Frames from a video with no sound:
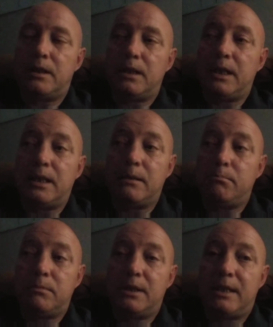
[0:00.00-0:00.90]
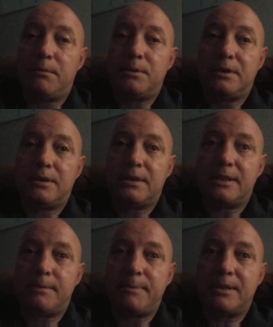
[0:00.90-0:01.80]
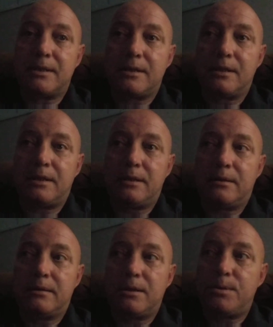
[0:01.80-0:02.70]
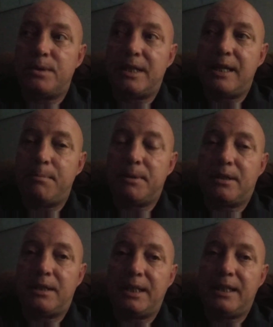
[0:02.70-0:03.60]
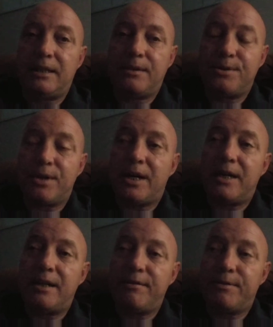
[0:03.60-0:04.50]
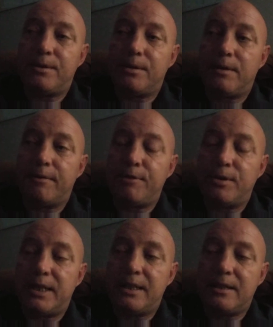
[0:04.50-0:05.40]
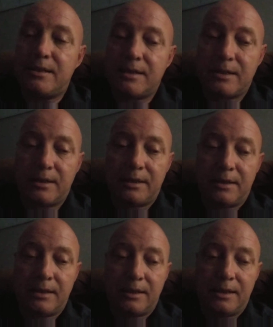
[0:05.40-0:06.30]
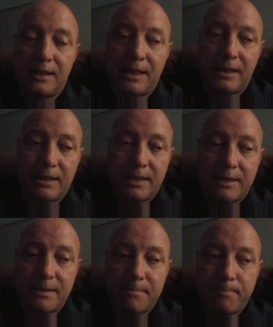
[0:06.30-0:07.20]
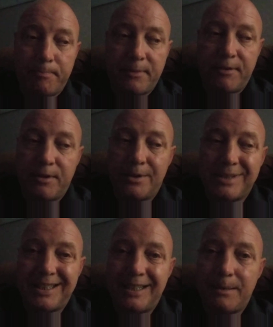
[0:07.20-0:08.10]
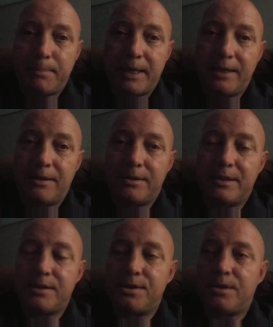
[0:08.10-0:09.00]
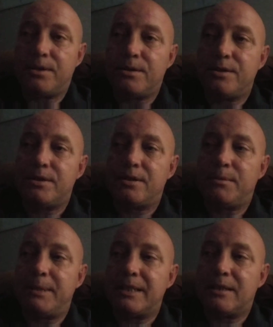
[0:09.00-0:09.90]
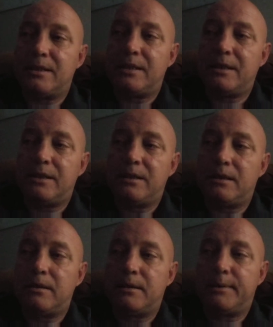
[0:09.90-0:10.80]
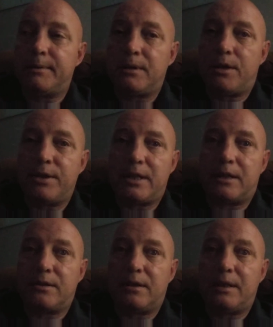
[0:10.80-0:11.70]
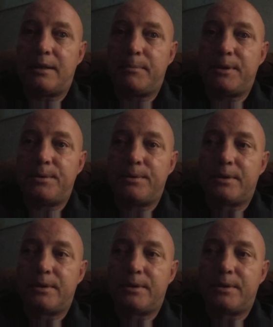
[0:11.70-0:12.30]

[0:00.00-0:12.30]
and then I was dismissed, uh, told to keep it clean and dry for a few days, and um, if there was any pain or discharge, to basically call the doctor and let him know.